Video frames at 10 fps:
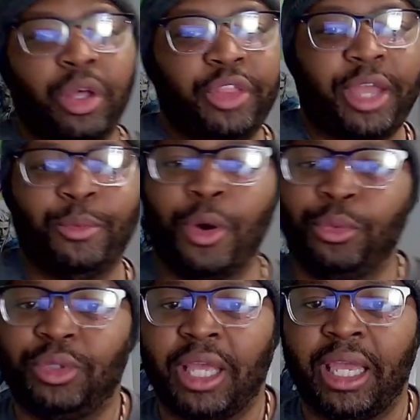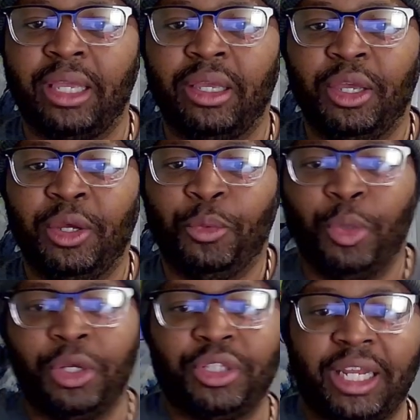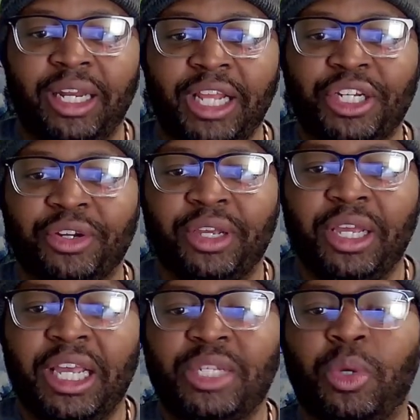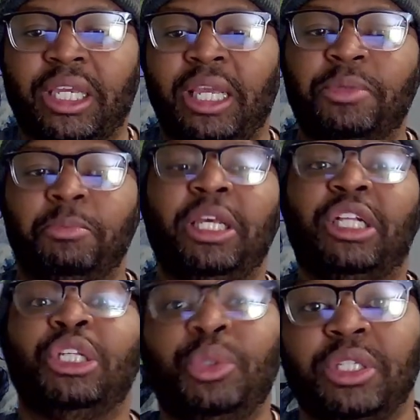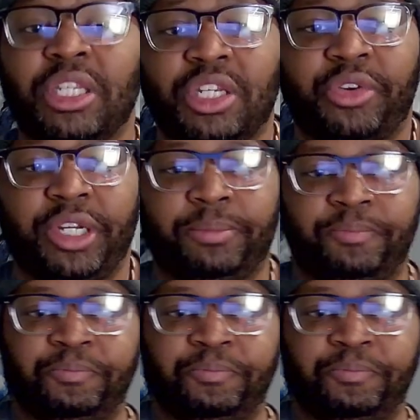they, won't they, will they nature, is what keeps me glued to the screen.